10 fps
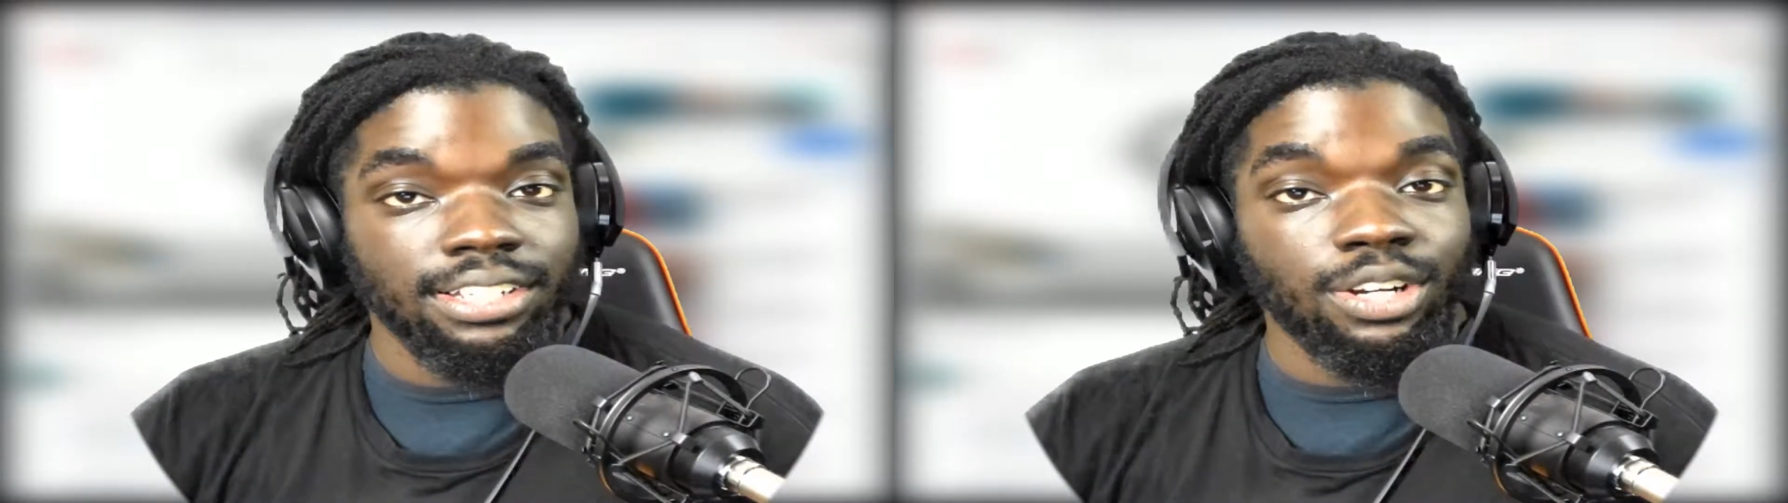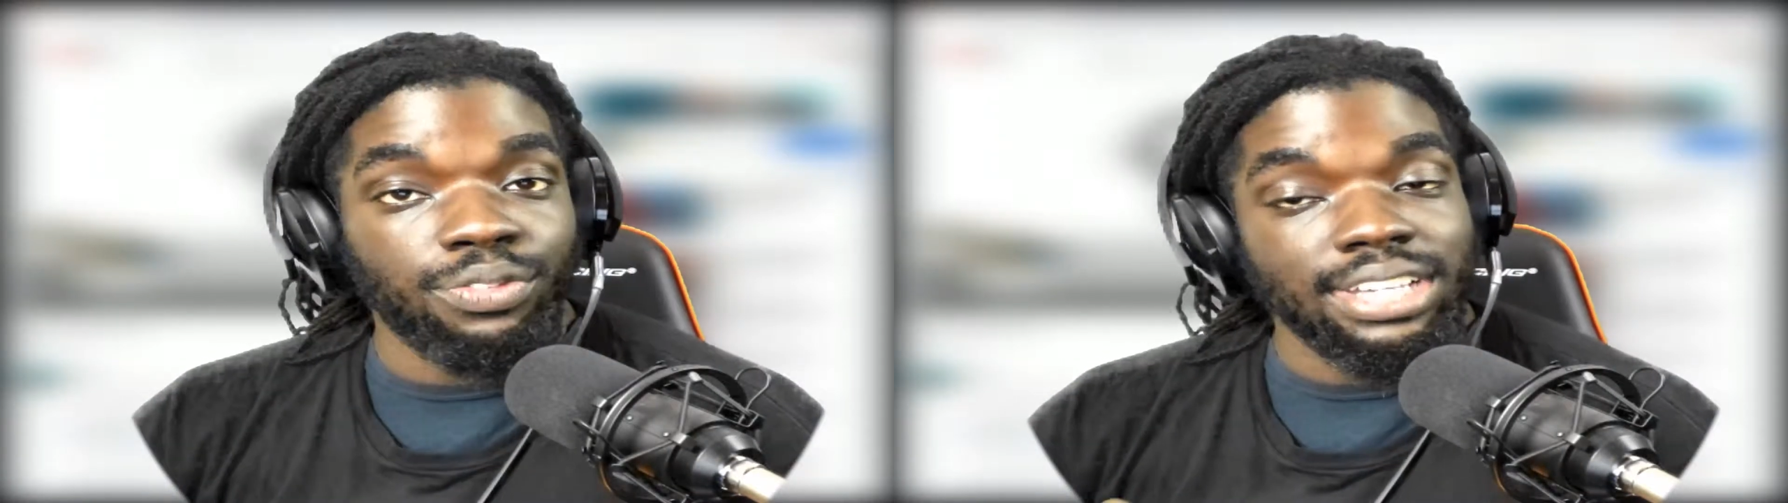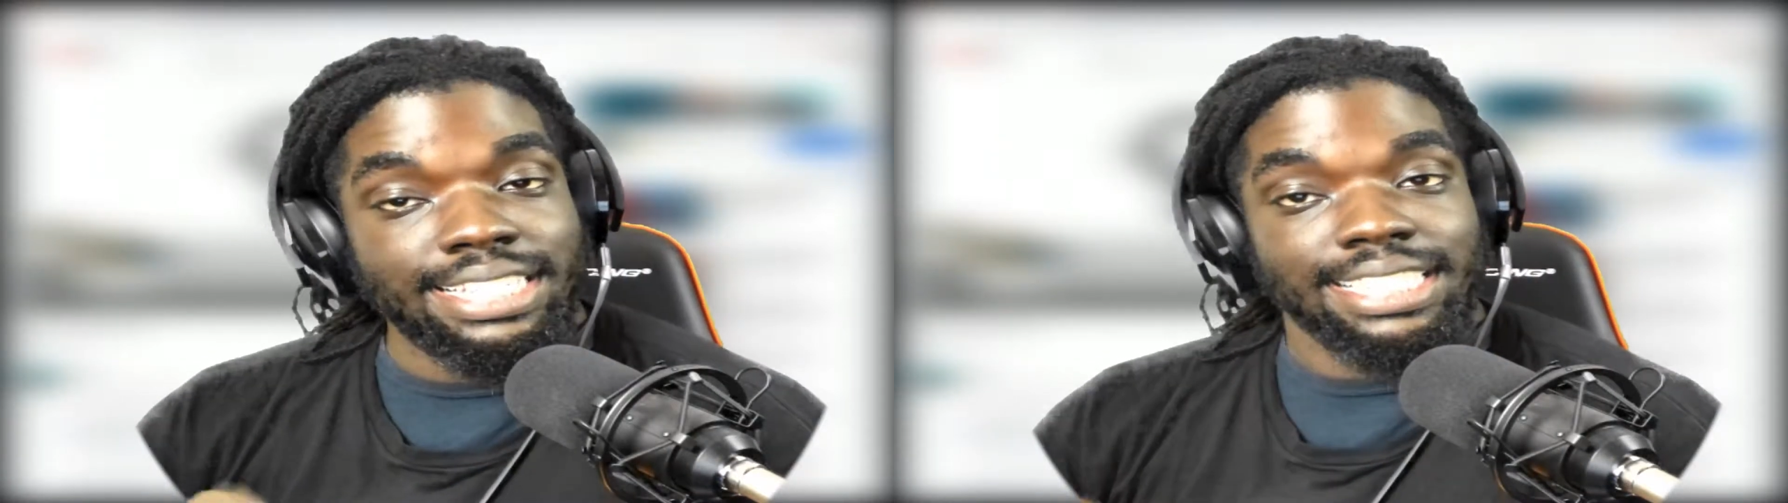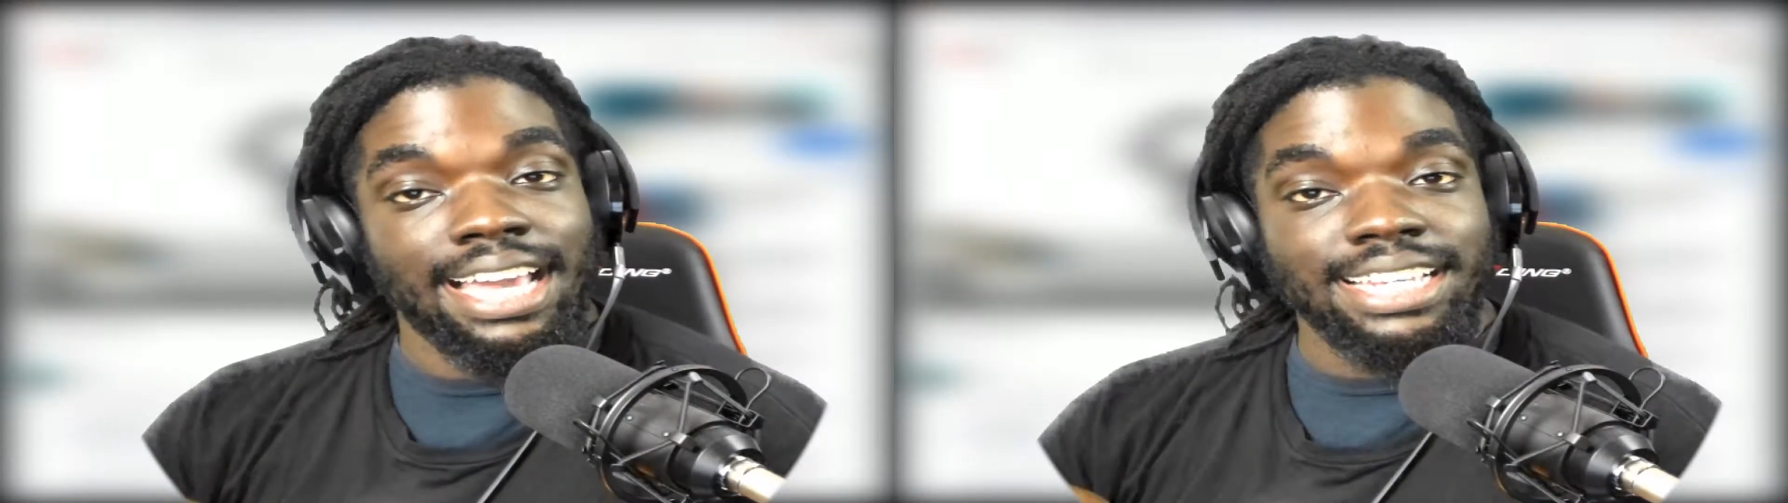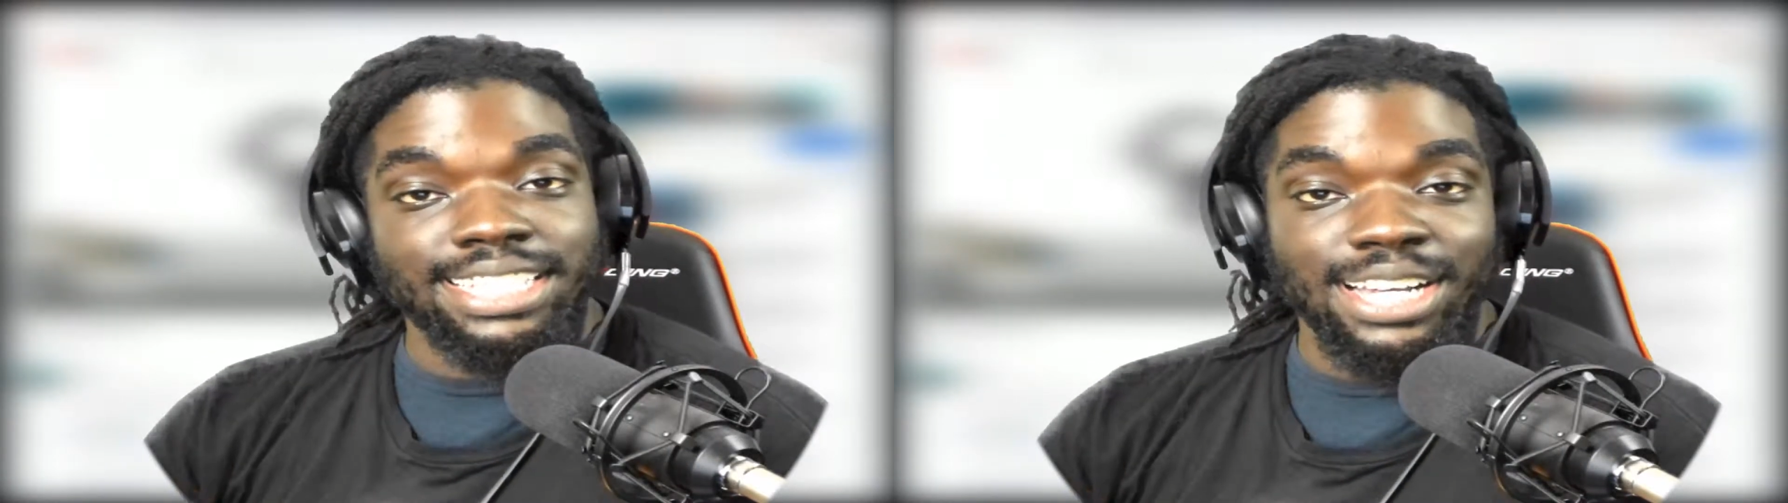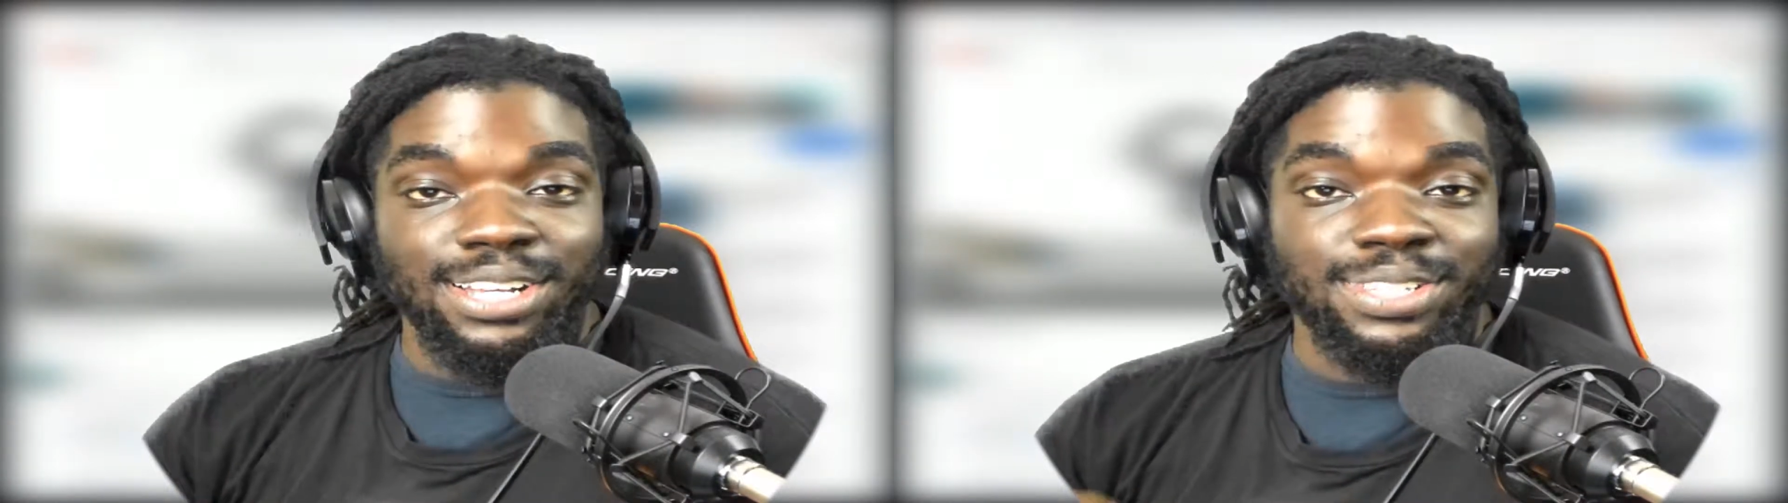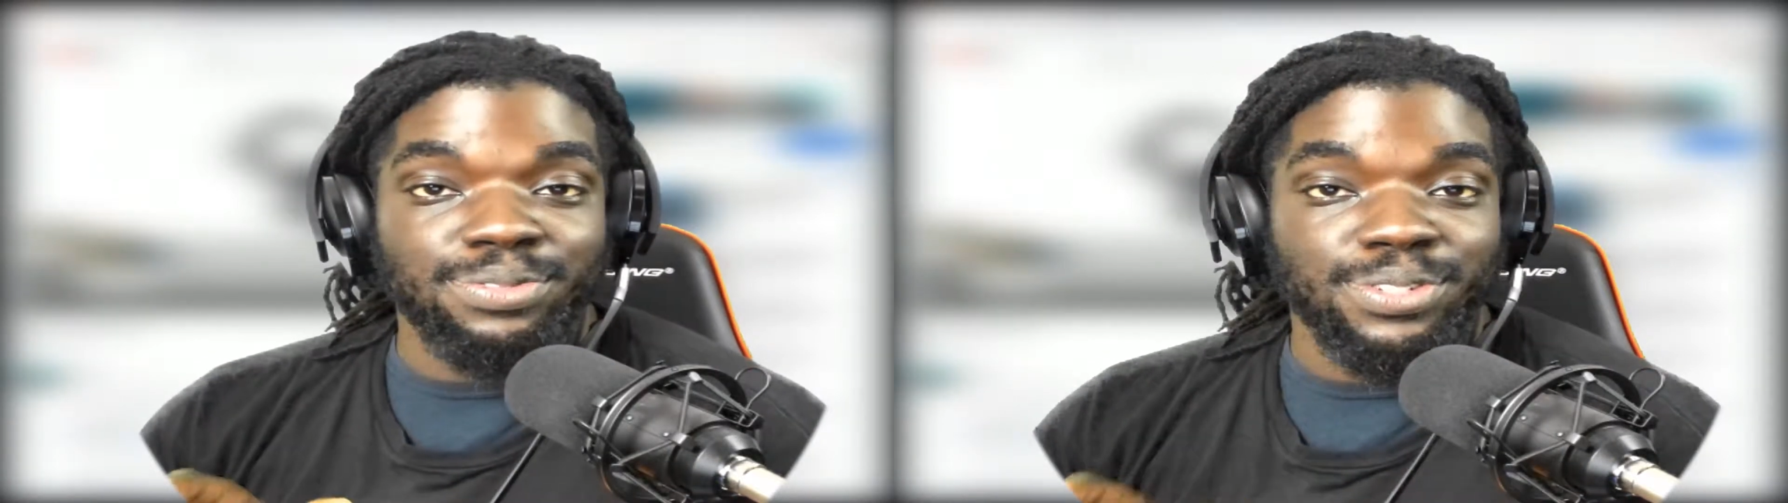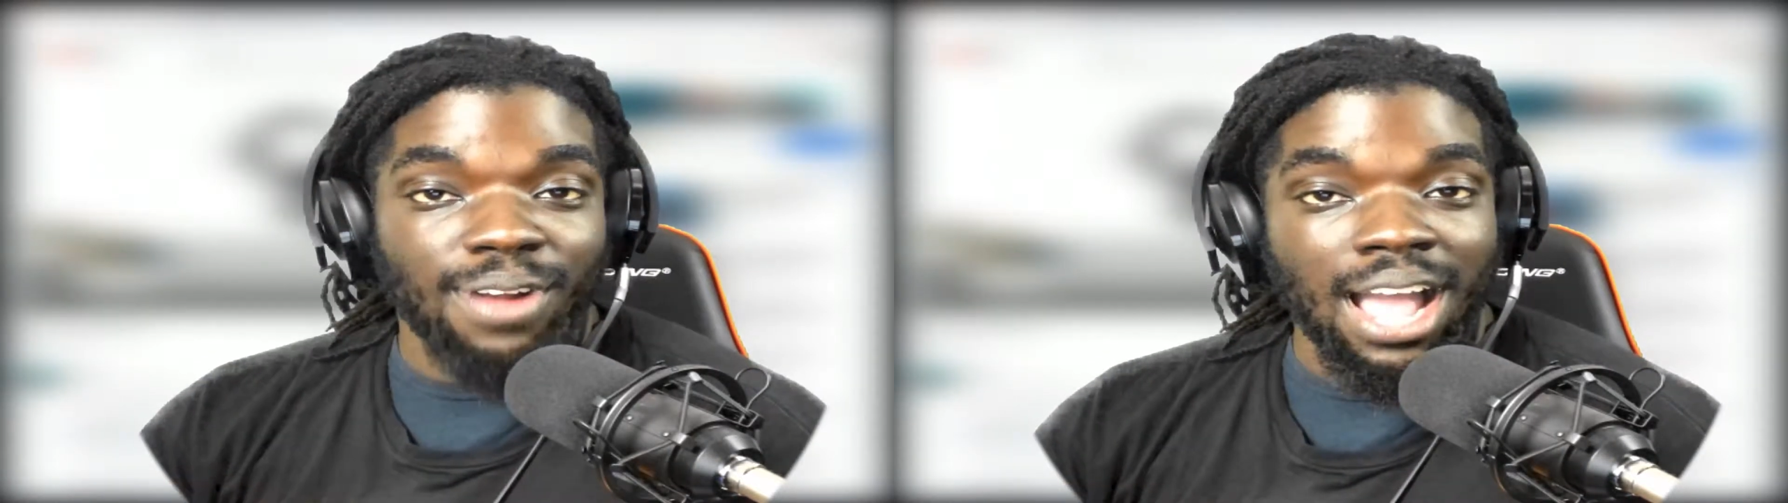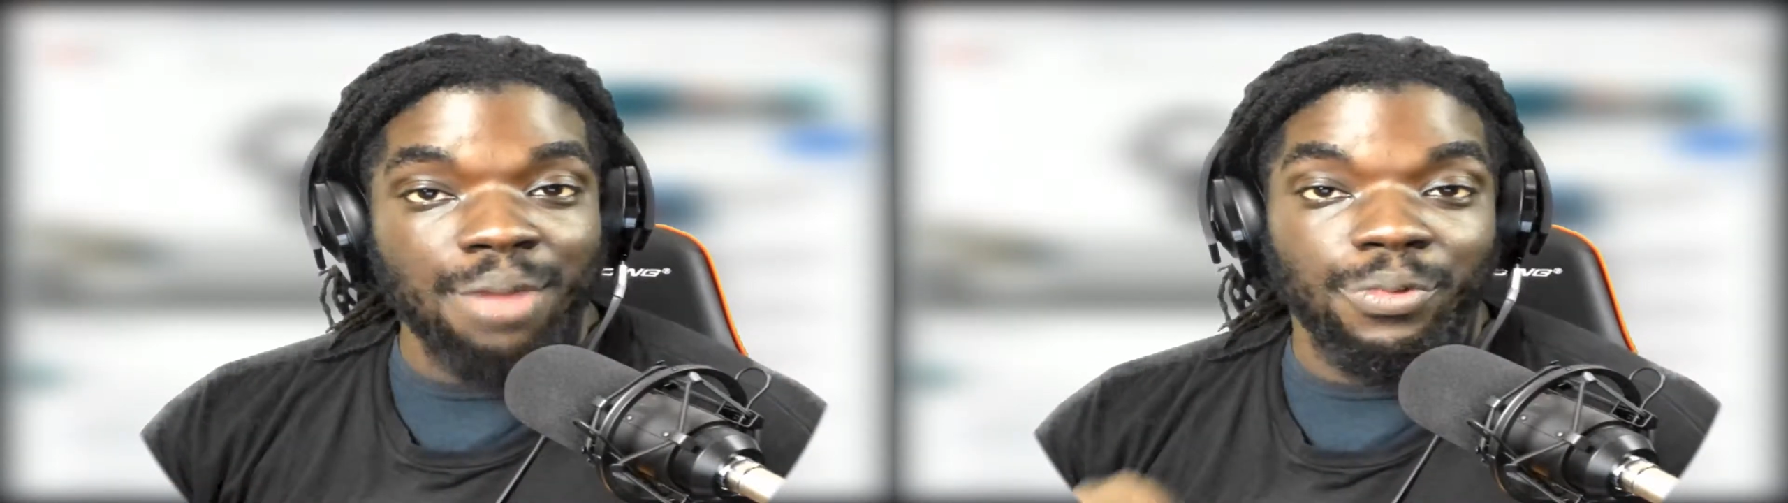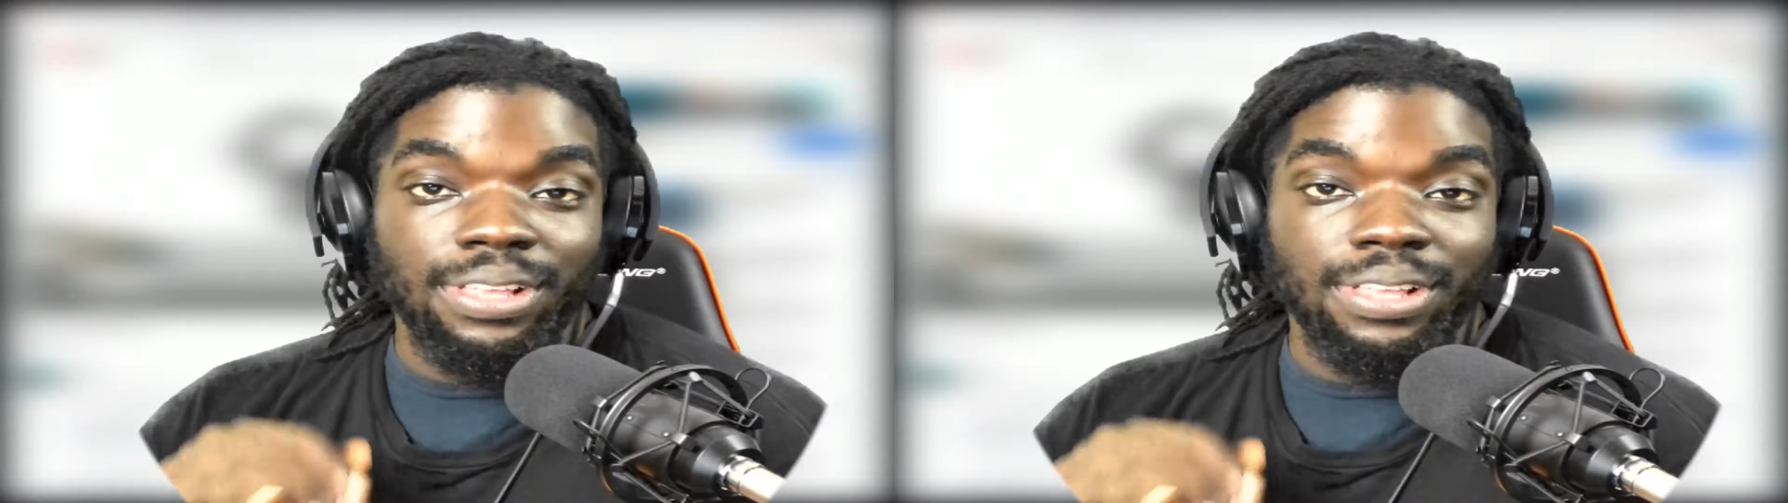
don't forget to like, share, and subscribe.